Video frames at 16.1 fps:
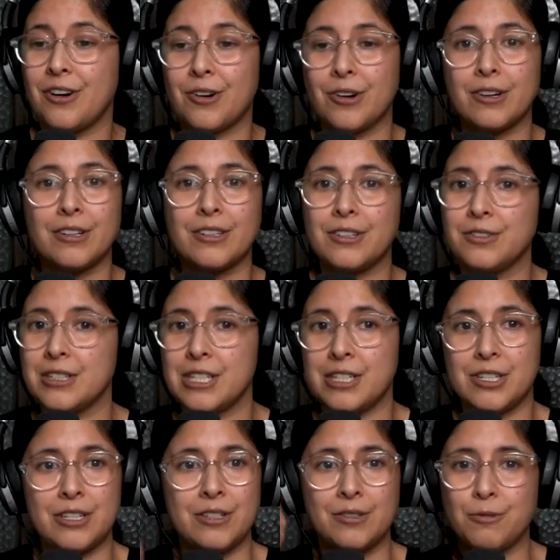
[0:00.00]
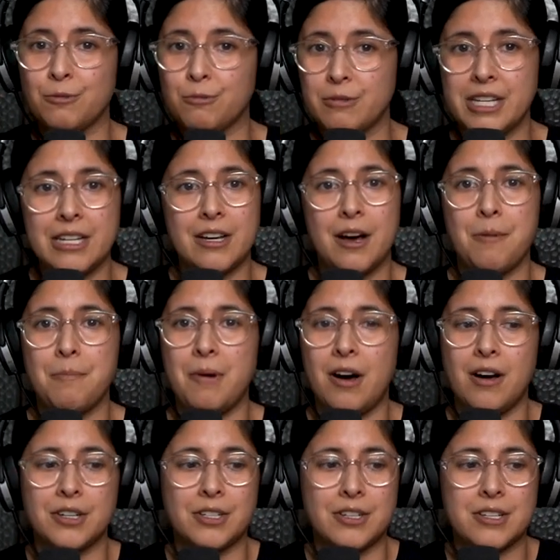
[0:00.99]
or you'll need to re-up
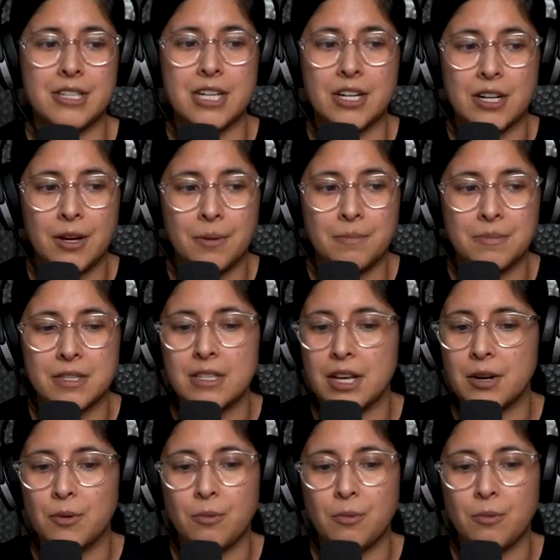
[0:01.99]
on your serums like